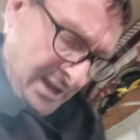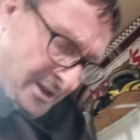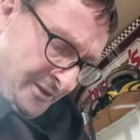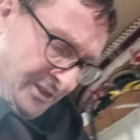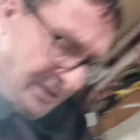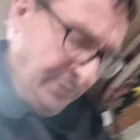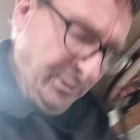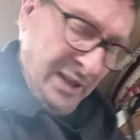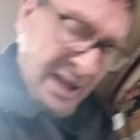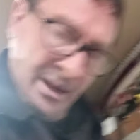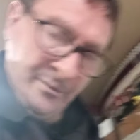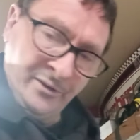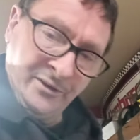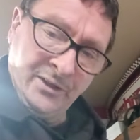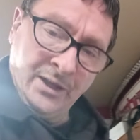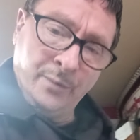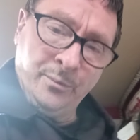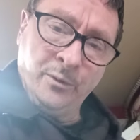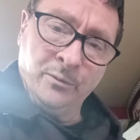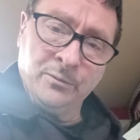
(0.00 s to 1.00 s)
how this would have a
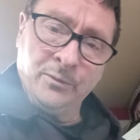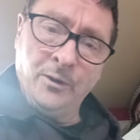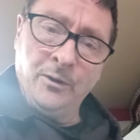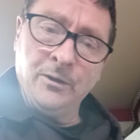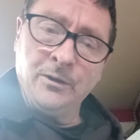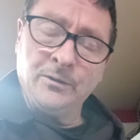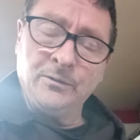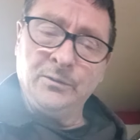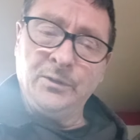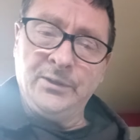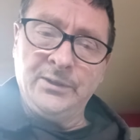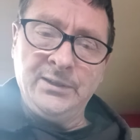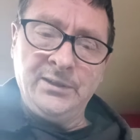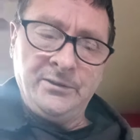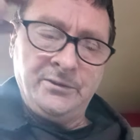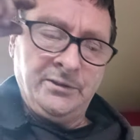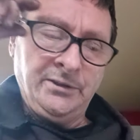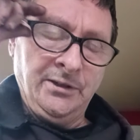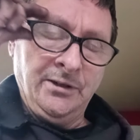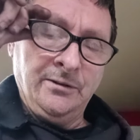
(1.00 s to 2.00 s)
double roller on
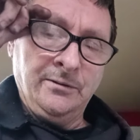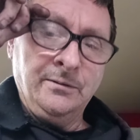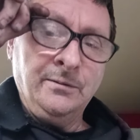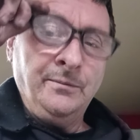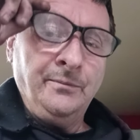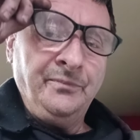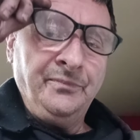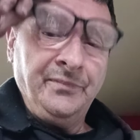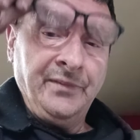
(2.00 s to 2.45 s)
it too.